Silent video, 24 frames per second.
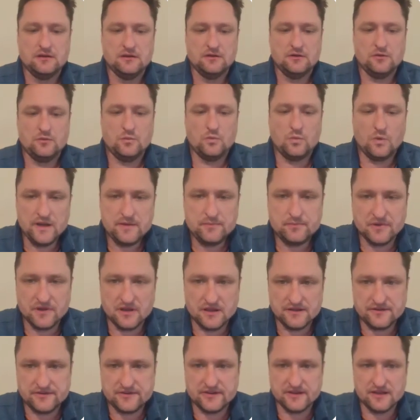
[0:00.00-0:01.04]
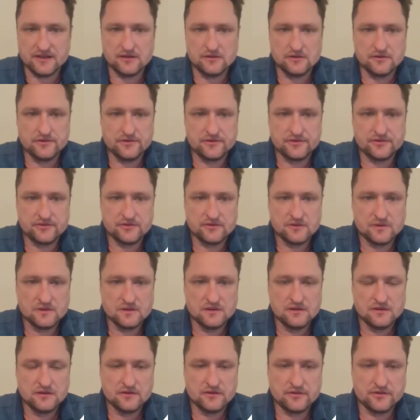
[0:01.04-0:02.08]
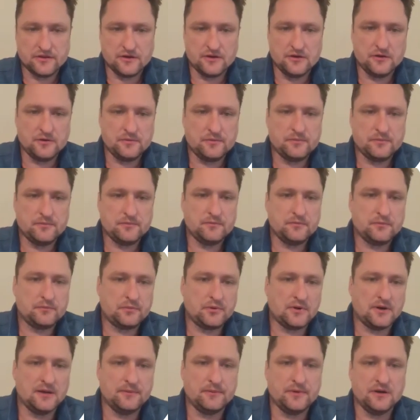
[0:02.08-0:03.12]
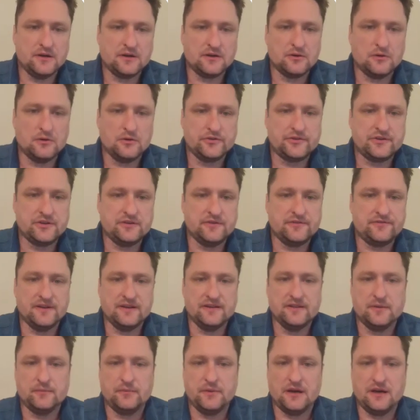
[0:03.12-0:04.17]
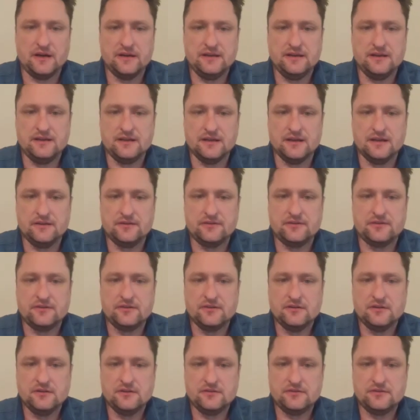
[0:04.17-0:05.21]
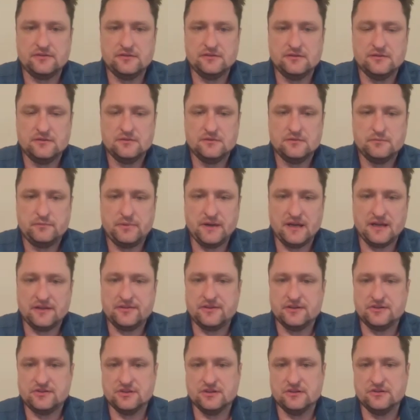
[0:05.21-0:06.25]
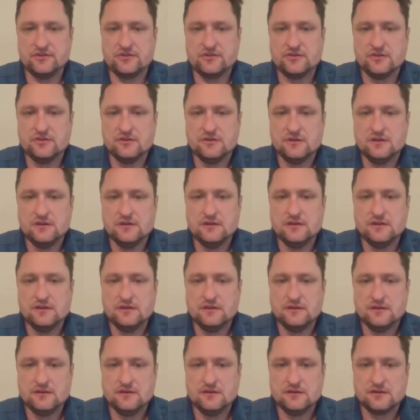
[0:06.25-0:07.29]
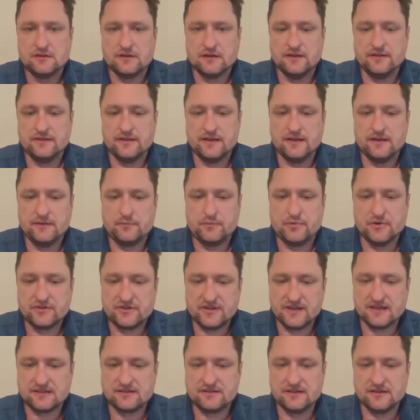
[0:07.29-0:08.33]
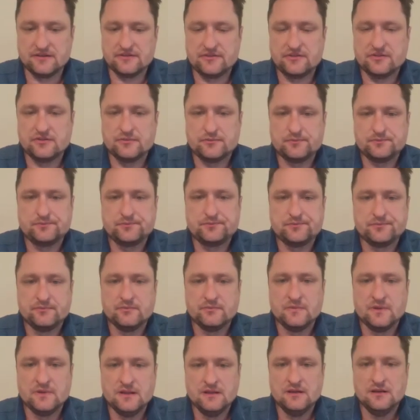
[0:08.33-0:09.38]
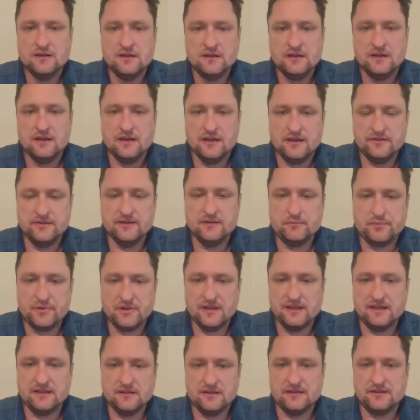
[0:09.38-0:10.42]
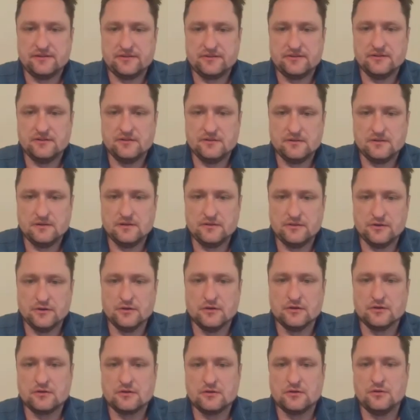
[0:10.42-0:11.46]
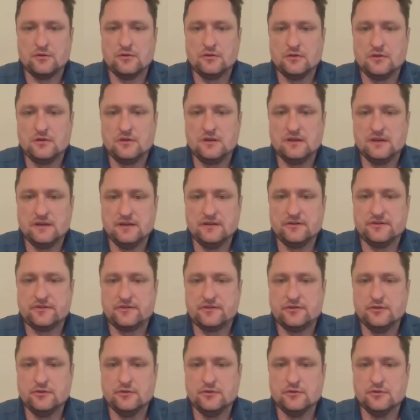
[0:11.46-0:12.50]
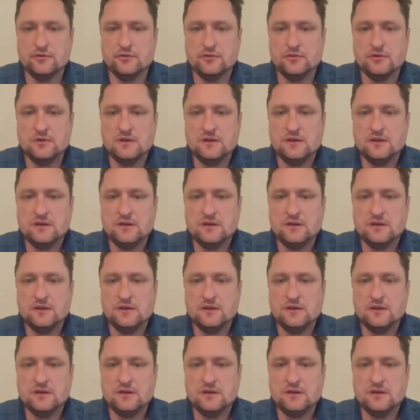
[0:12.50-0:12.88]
White blood cells, their primary goal is to defend the body against pathogens. They protect us. And then platelets, their goal is to